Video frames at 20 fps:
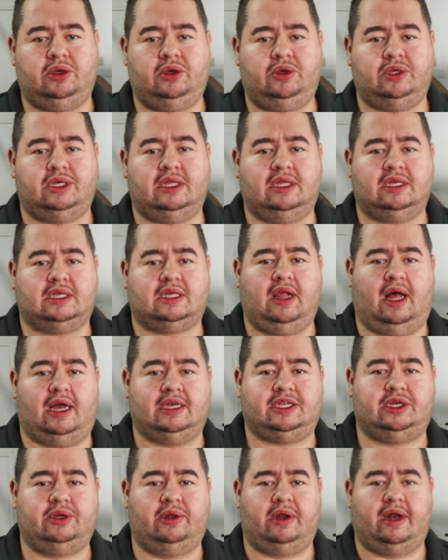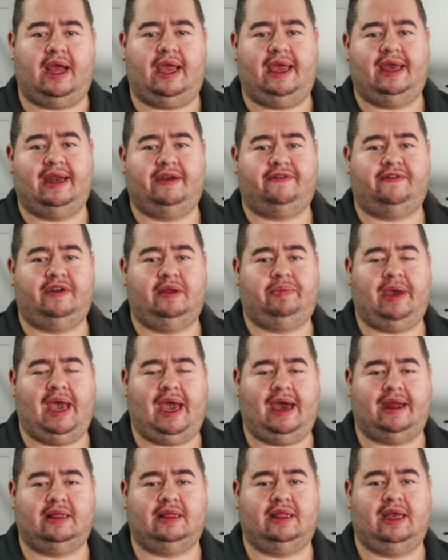using this gloss unit, I hit every
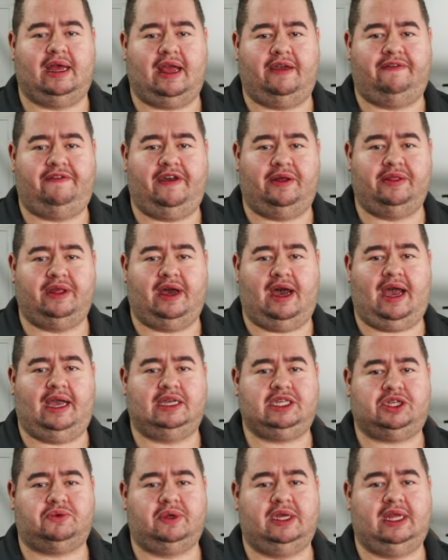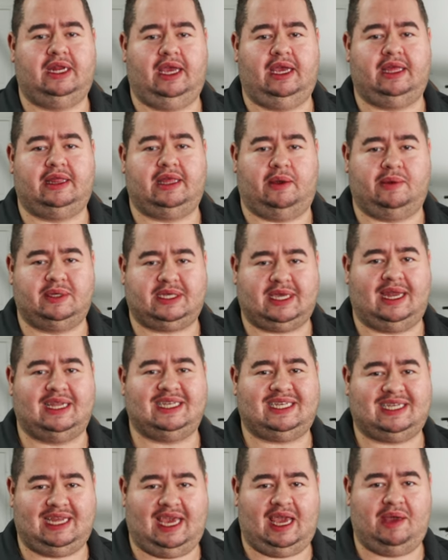panel and I found the highest reading that was kind
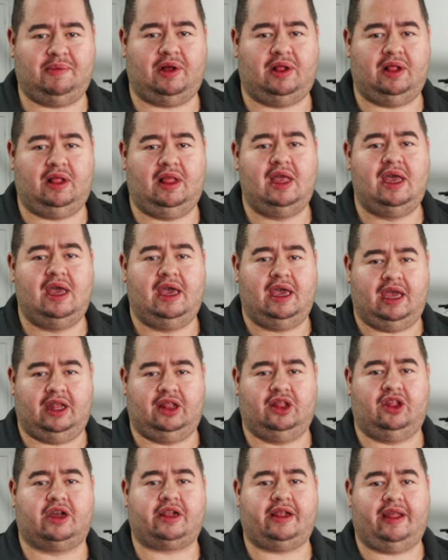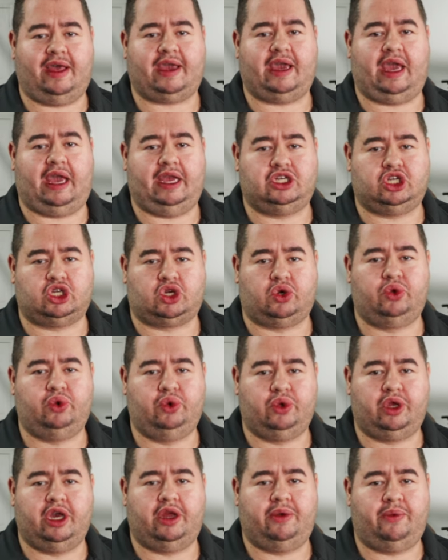of stable and looked like a
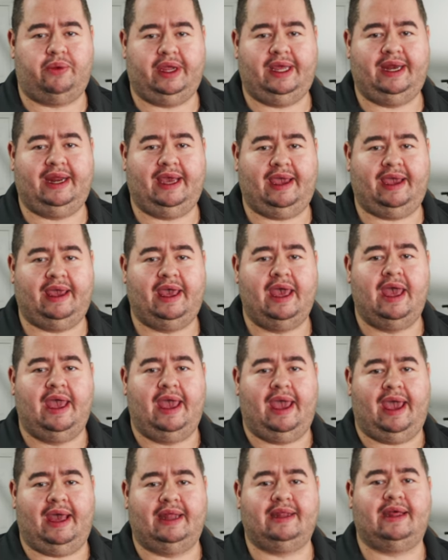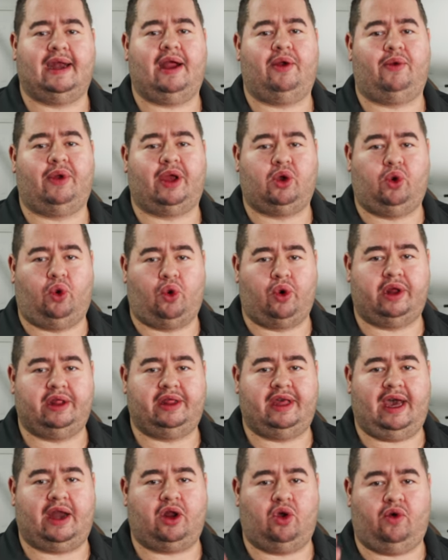true good reading and then I
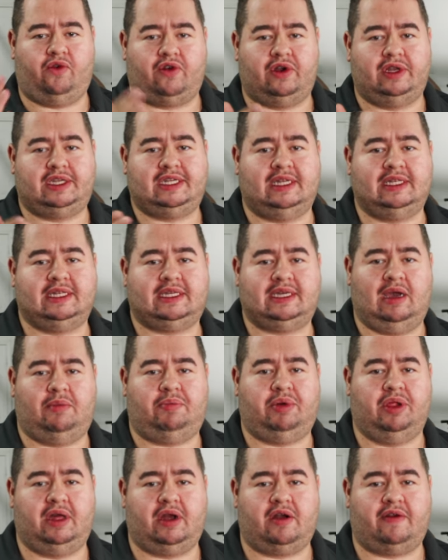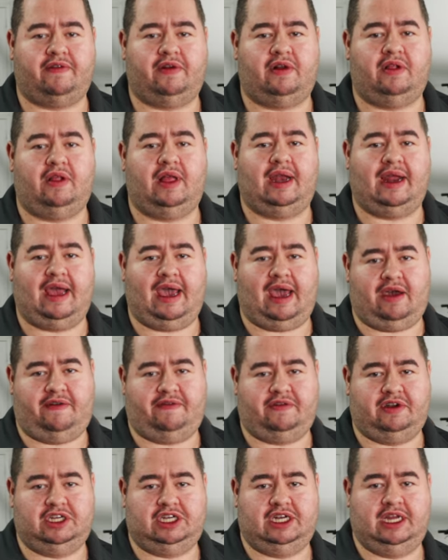recorded that over a 10 sample interval and I
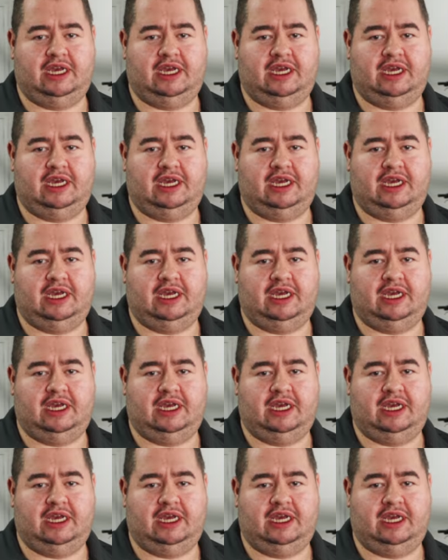averaged